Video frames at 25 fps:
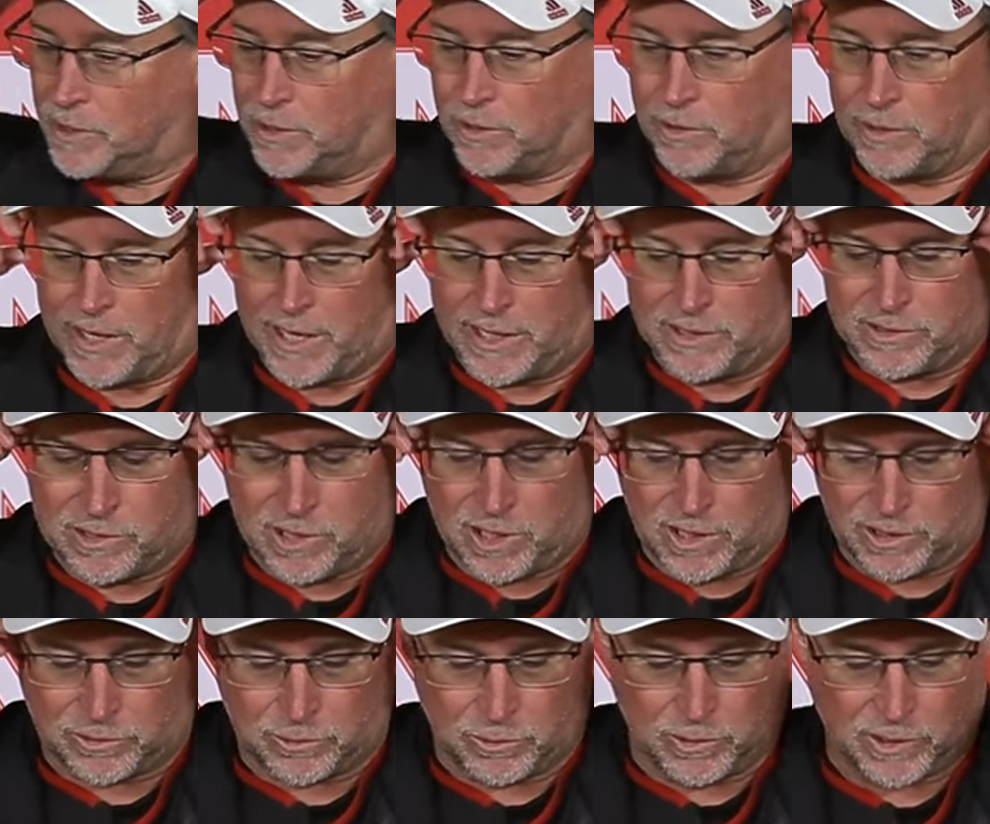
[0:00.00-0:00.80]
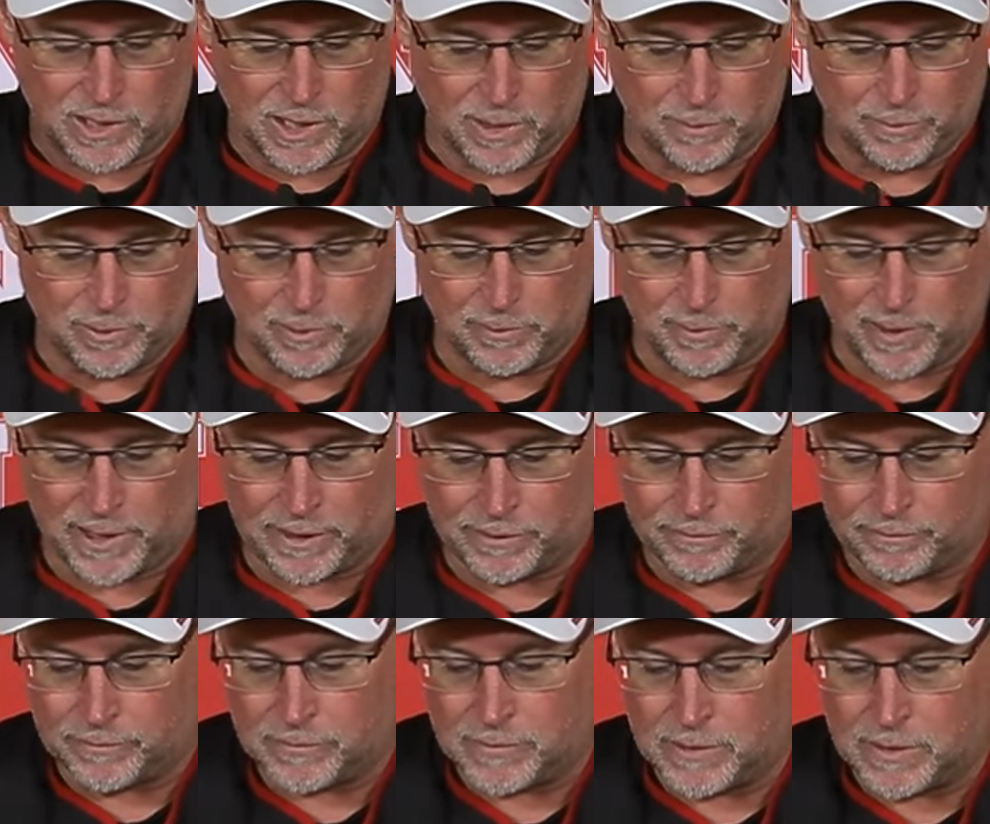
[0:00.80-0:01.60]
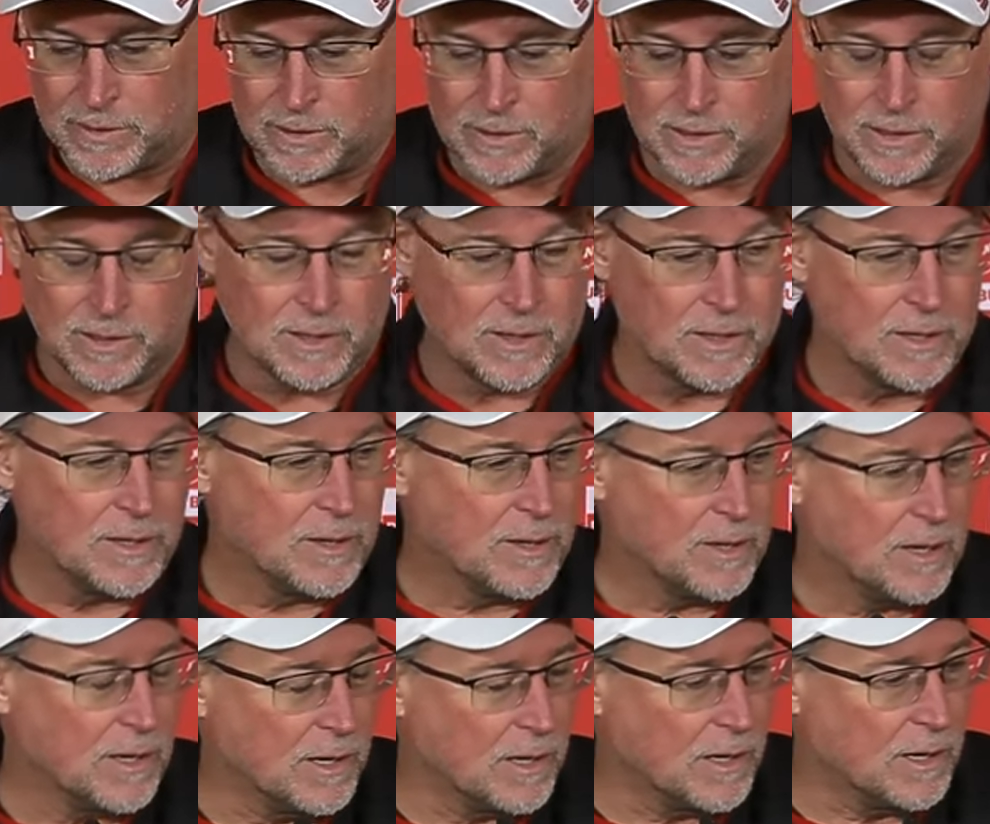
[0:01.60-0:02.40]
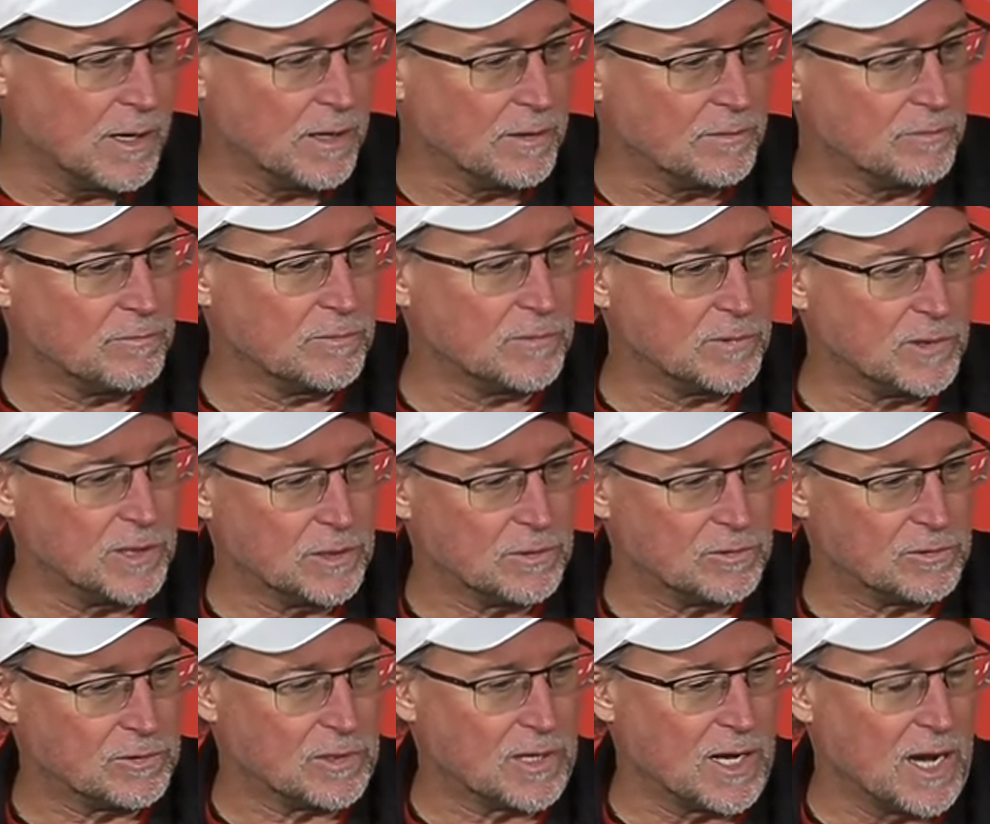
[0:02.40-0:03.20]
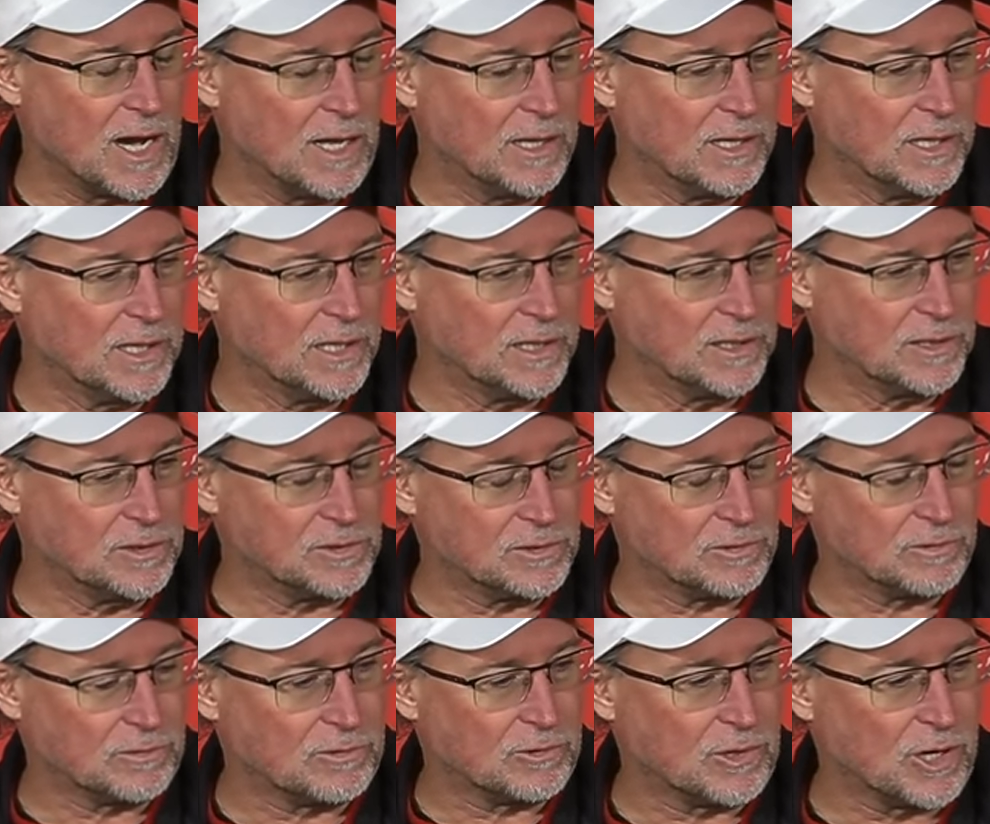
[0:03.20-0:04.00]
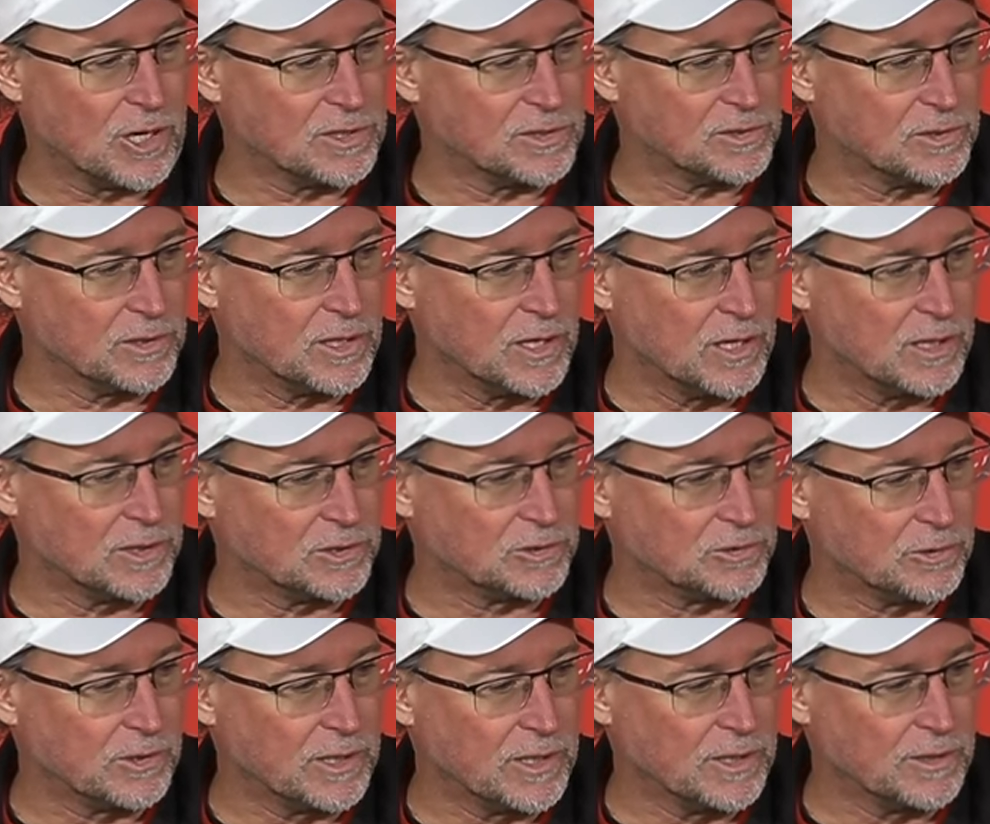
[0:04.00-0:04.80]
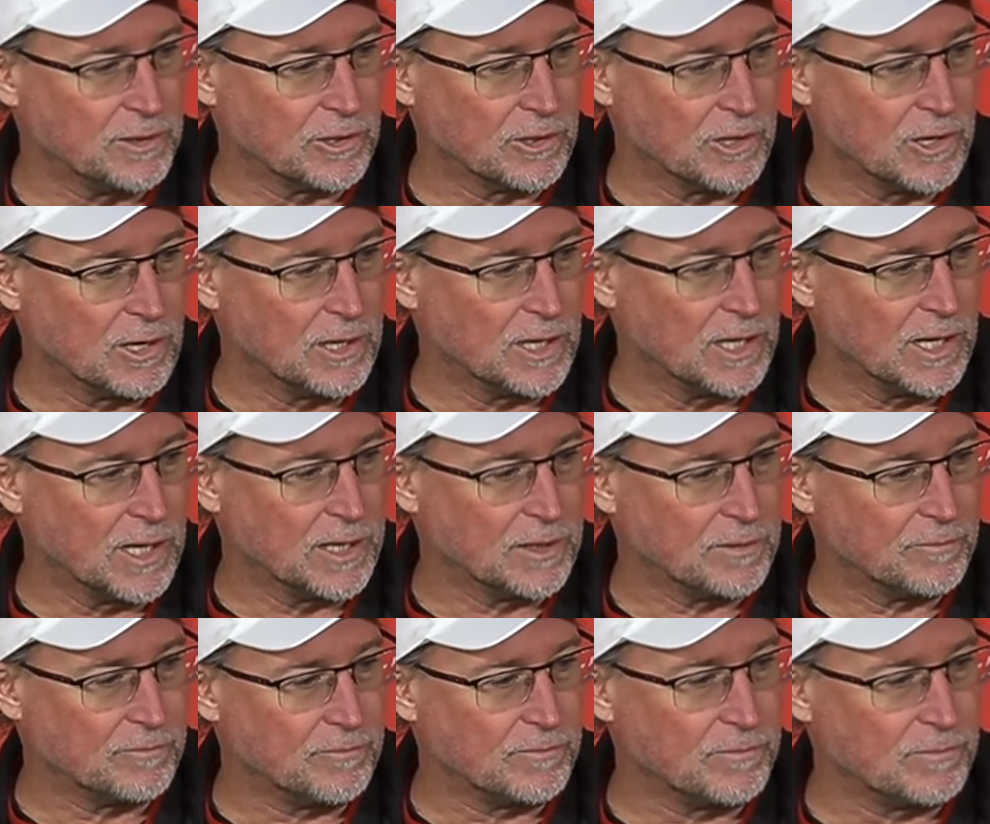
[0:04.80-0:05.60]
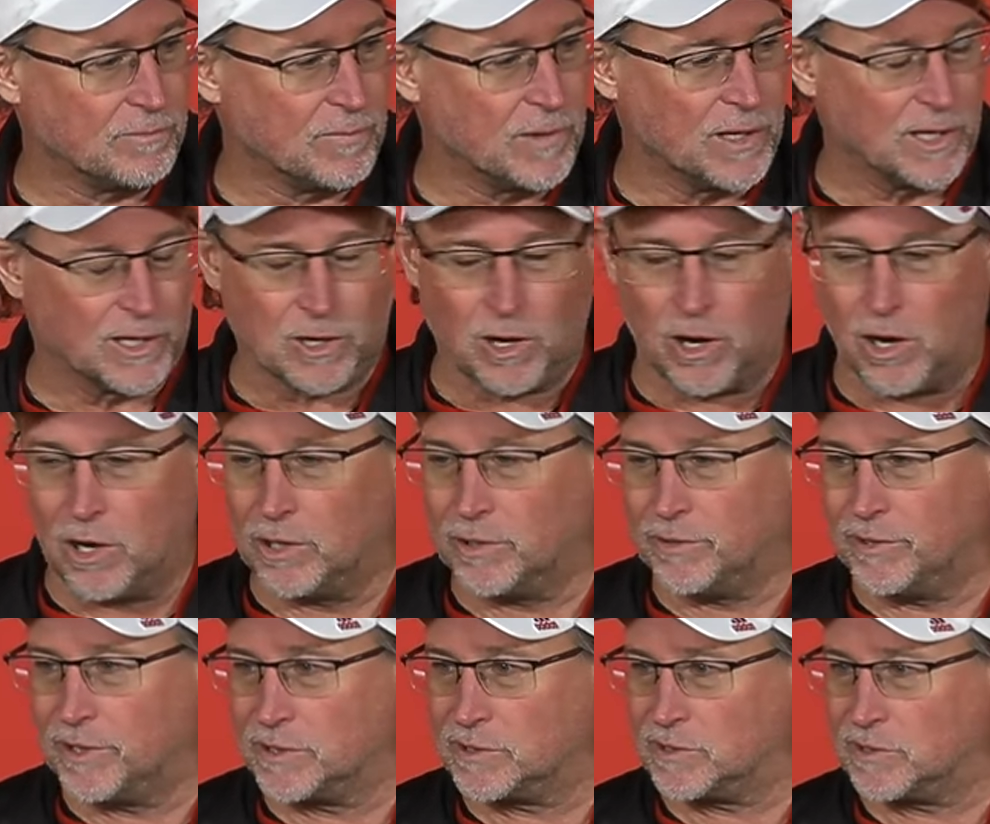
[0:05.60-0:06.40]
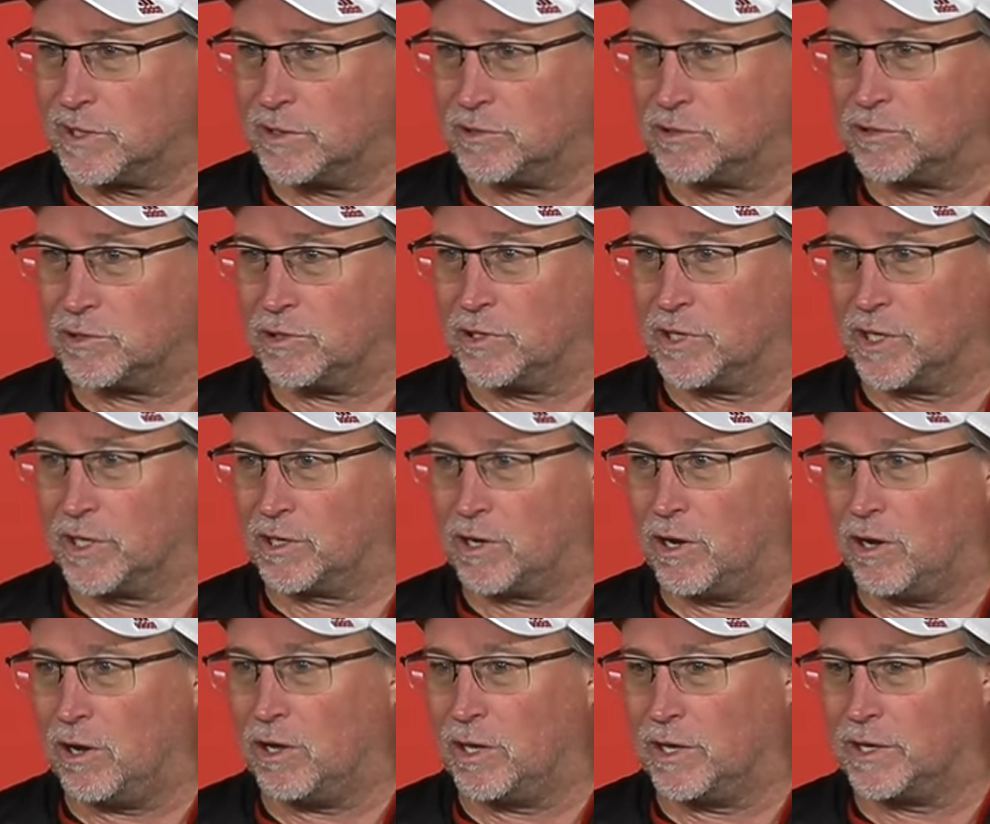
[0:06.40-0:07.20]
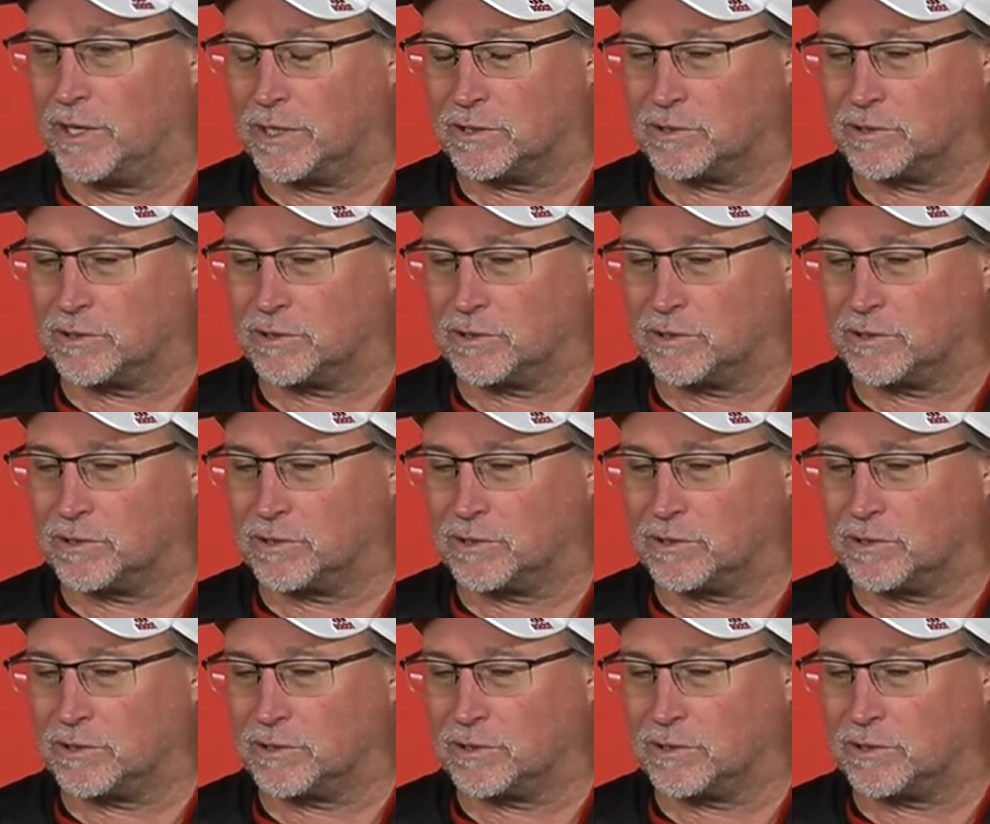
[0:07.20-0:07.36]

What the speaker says: you know, and I talked to a couple of my just colleagues across the country, and they're all like, they called and they said, so you're going to call it?